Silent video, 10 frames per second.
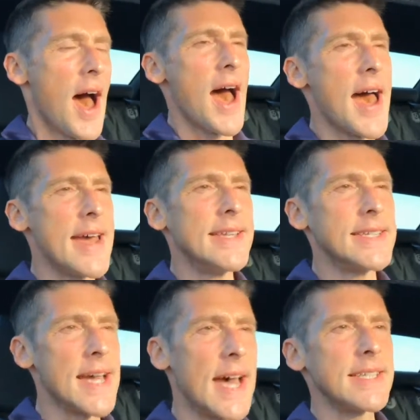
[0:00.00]
And
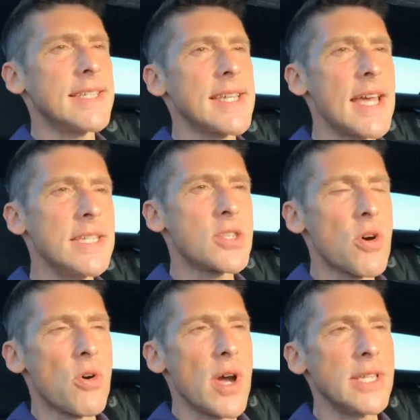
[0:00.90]
today's
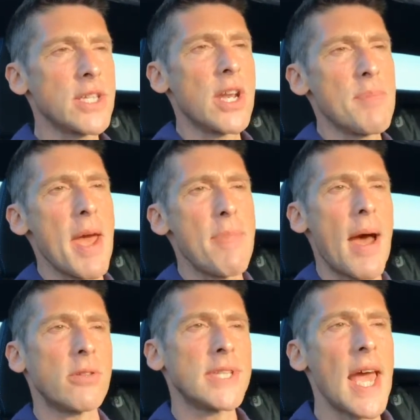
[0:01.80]
thought is going to be
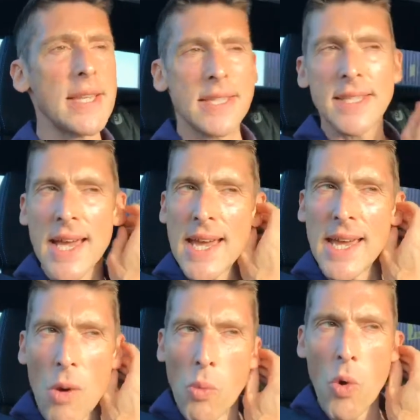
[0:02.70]
about
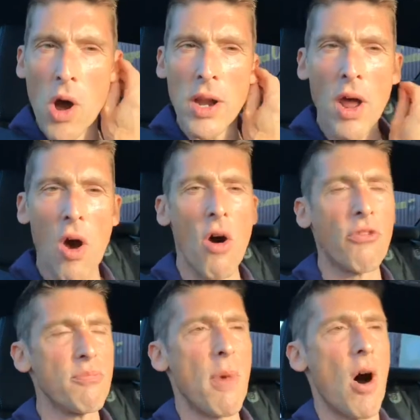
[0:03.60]
testing one
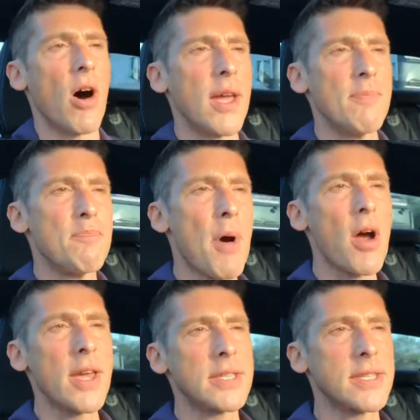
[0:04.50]
of my
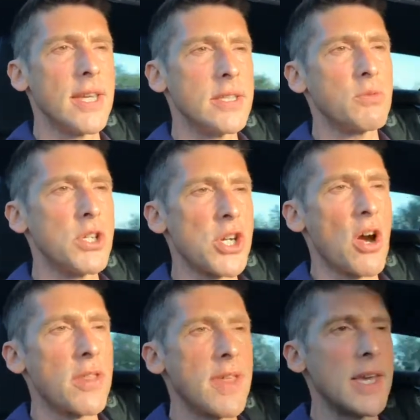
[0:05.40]
biases, which
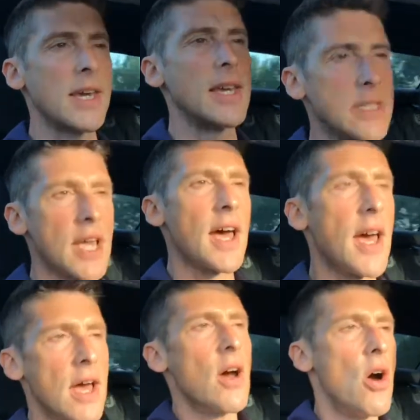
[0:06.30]
I think is
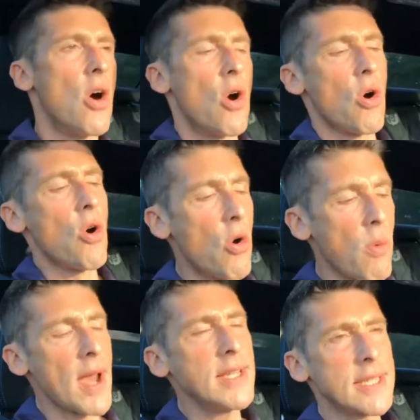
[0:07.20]

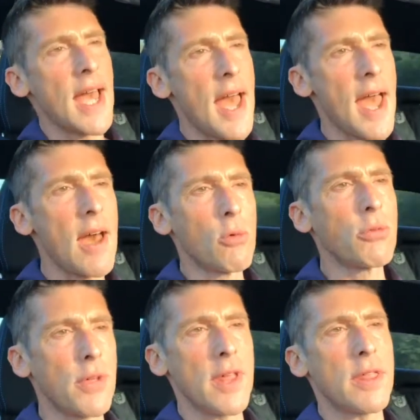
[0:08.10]
always a
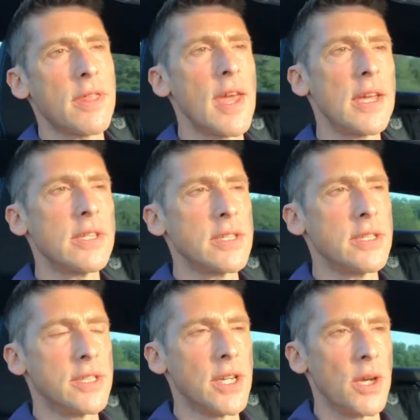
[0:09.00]
healthy thing to
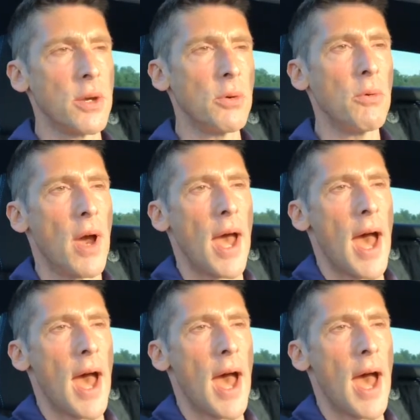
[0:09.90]
do.